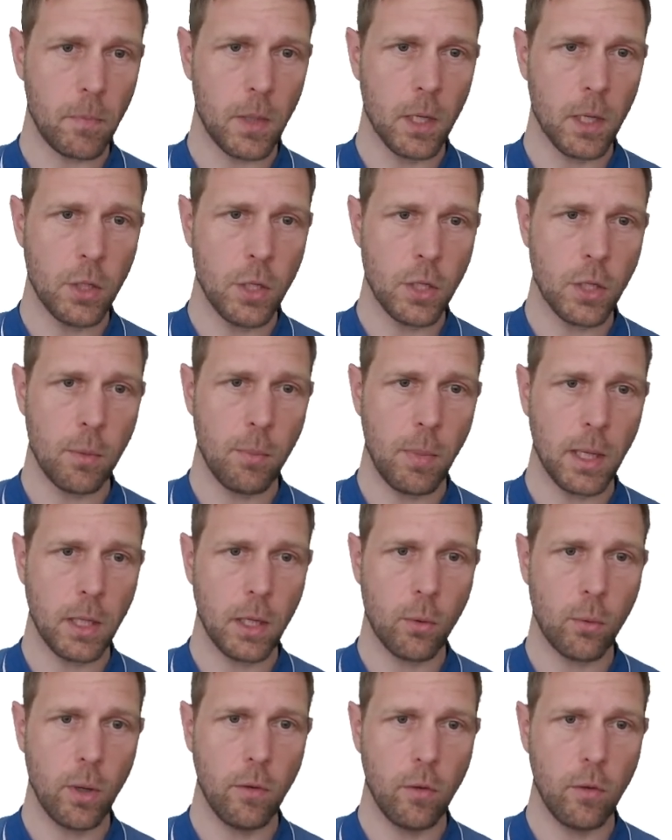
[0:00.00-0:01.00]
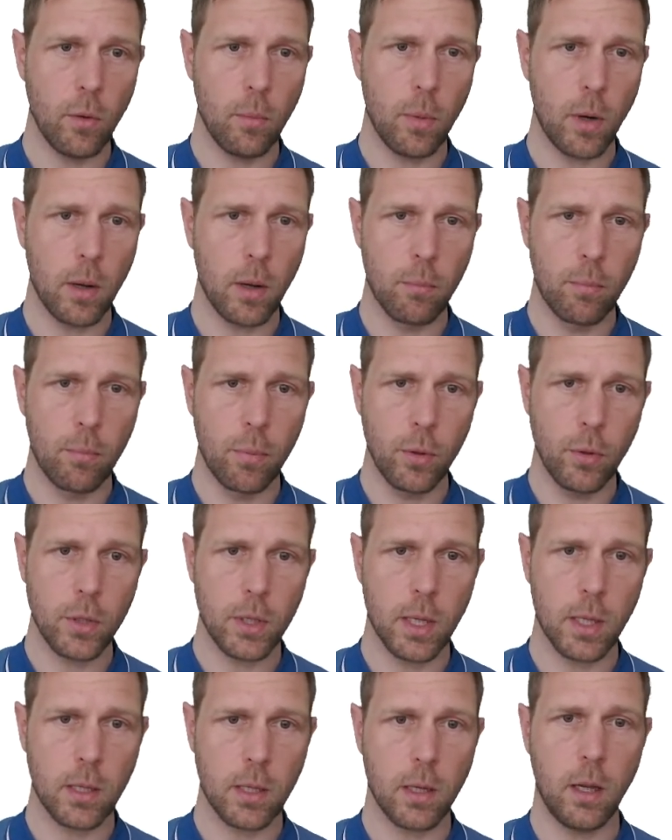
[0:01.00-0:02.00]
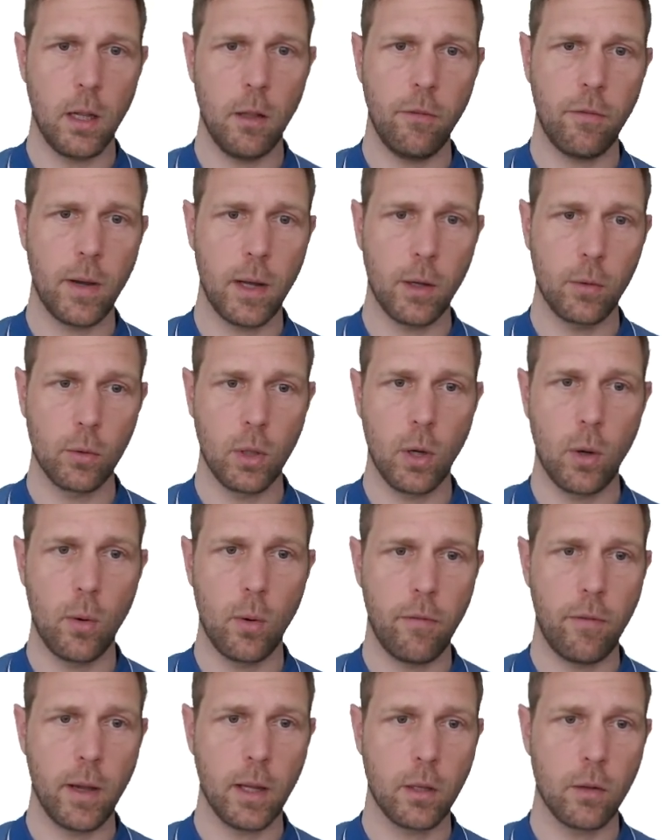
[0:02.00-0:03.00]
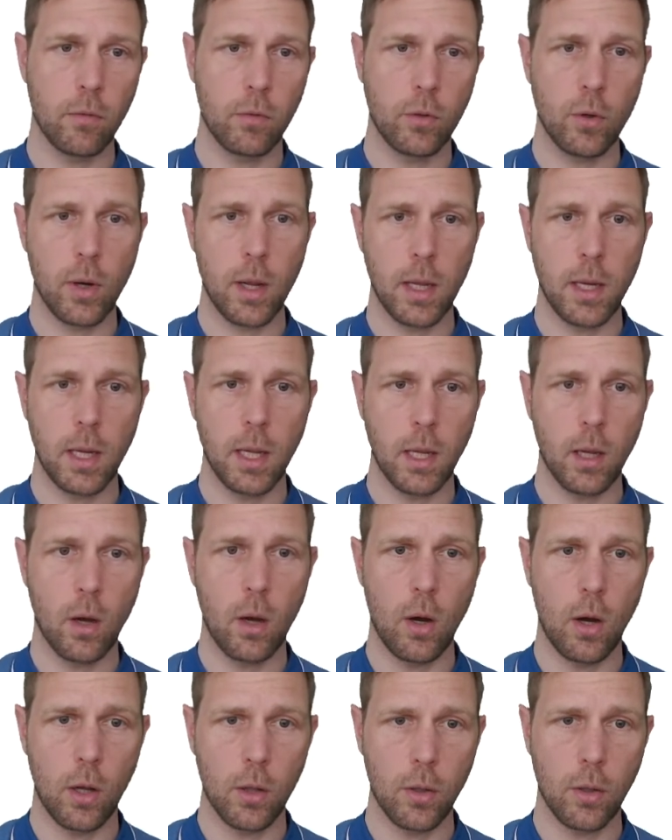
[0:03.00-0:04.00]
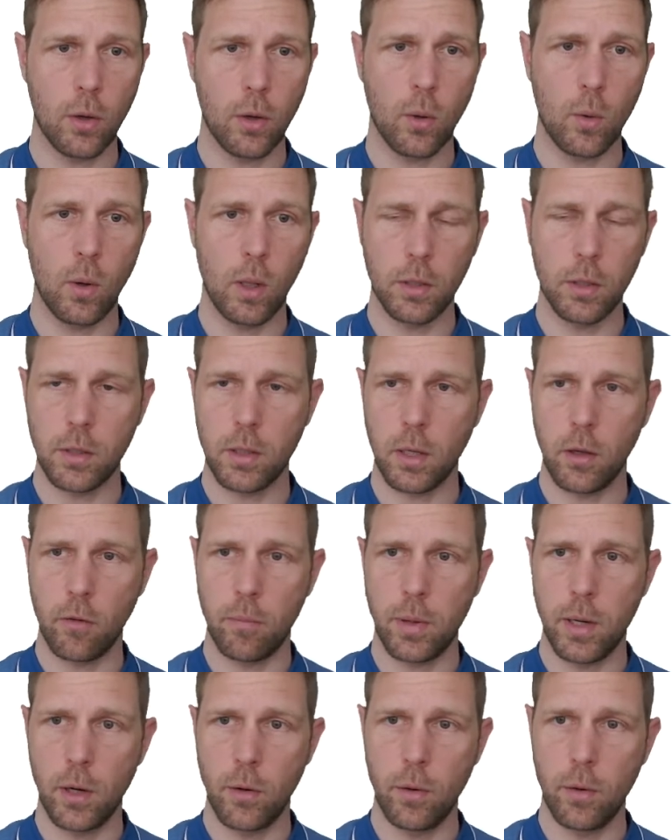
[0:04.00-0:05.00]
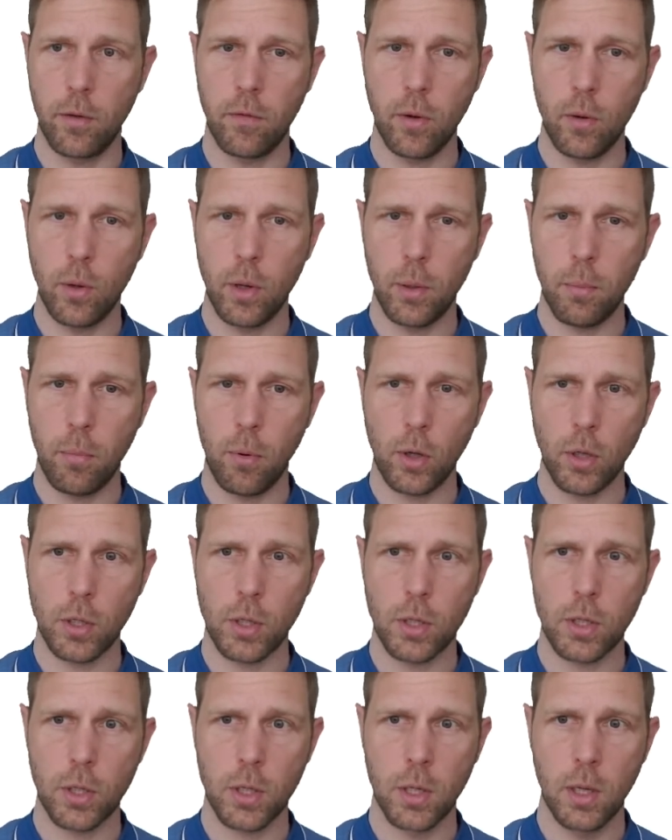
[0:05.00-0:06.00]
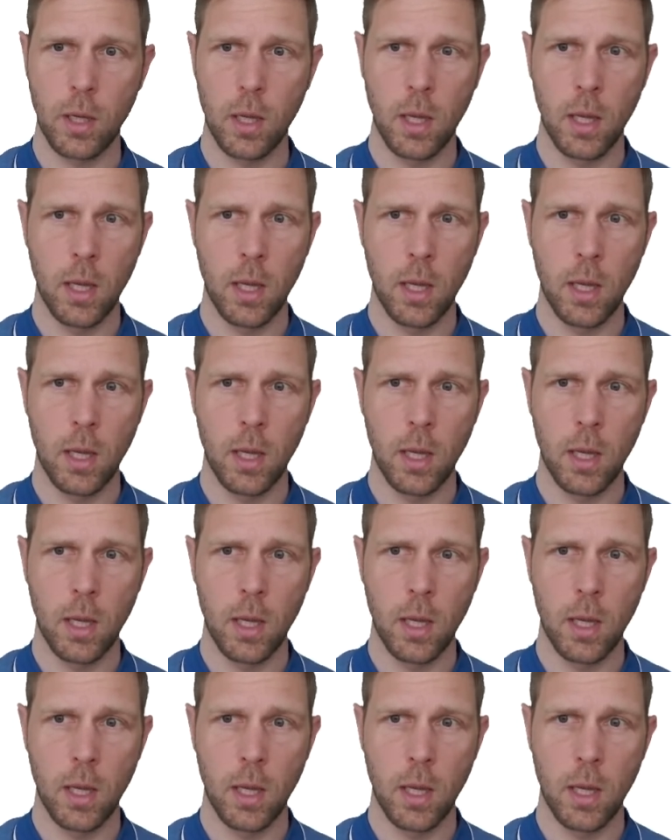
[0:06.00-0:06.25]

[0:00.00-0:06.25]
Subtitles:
A systematic review by Bruce et al. Found no effect of training on the quality of peer review reports.